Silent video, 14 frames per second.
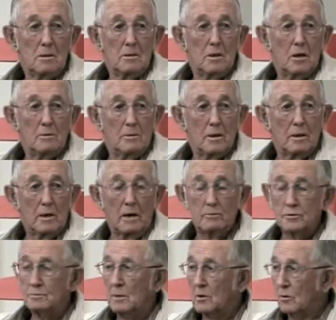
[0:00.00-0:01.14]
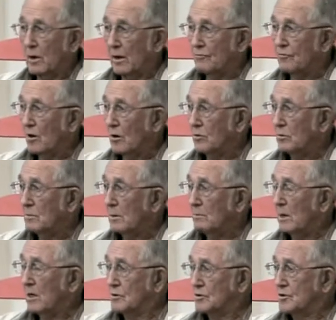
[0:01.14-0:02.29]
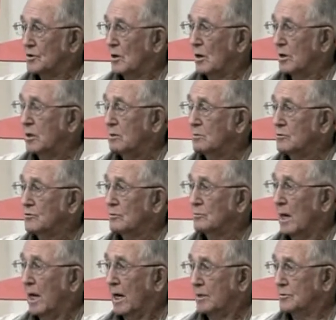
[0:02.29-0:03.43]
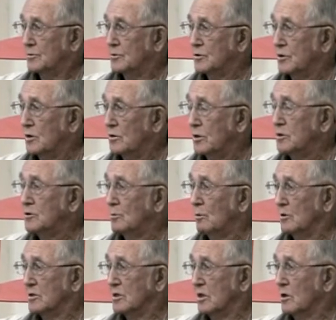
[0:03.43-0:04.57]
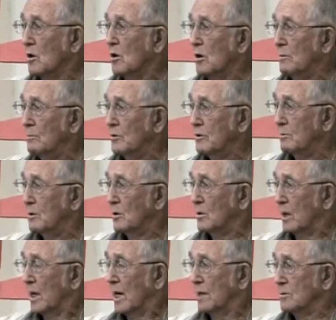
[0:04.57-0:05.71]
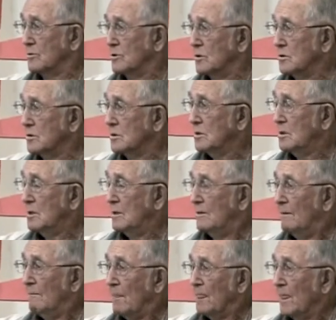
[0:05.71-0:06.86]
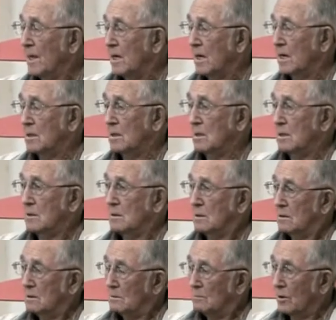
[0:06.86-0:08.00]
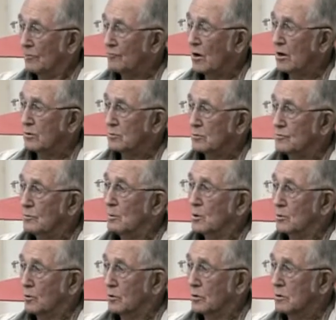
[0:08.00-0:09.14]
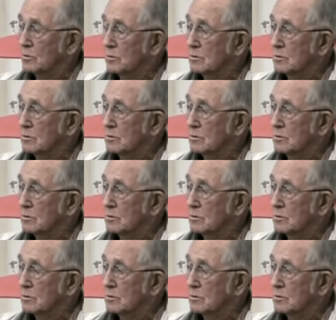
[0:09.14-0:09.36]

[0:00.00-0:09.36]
No, that was my grandfather on my mother's side. He was from Hatteras here. He's the one that's a carpenter. He built the houses. And uh, my father was from Ocracoke.